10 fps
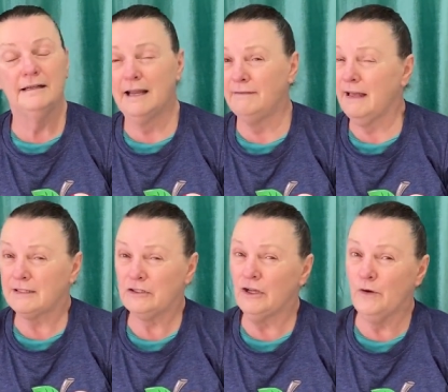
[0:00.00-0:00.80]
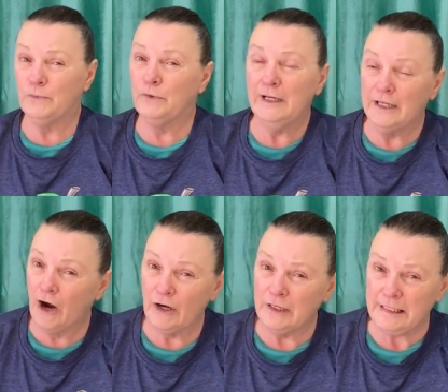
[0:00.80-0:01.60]
And that's not really
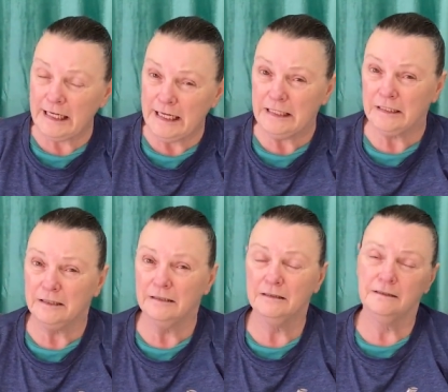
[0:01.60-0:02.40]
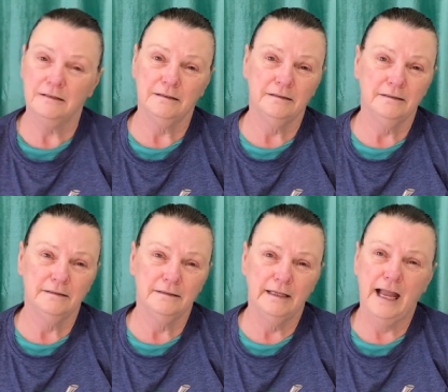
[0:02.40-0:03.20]
our intent.
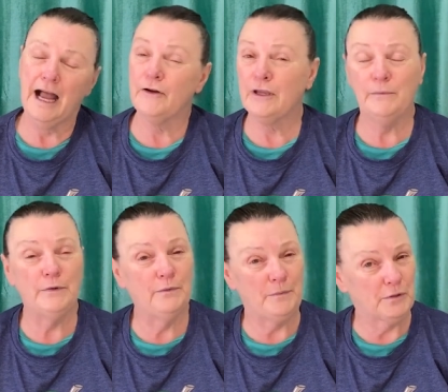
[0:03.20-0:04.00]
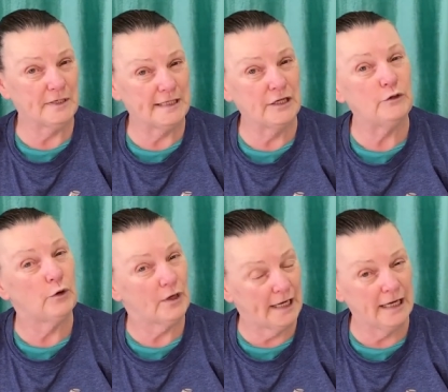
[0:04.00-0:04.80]
How can we represent your
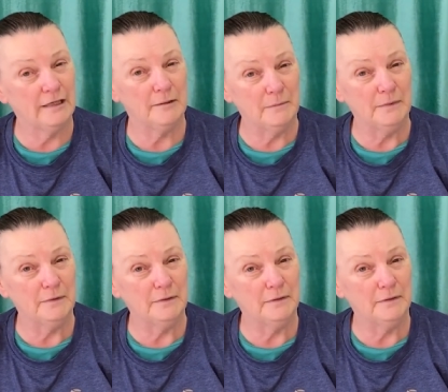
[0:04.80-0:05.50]
kingdom?